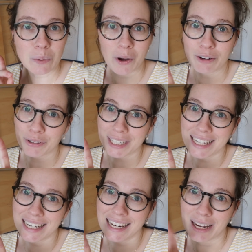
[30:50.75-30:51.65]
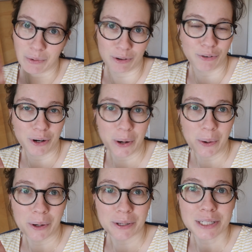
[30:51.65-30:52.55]
one for Didi and one for
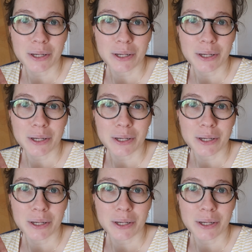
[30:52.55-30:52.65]
Noel.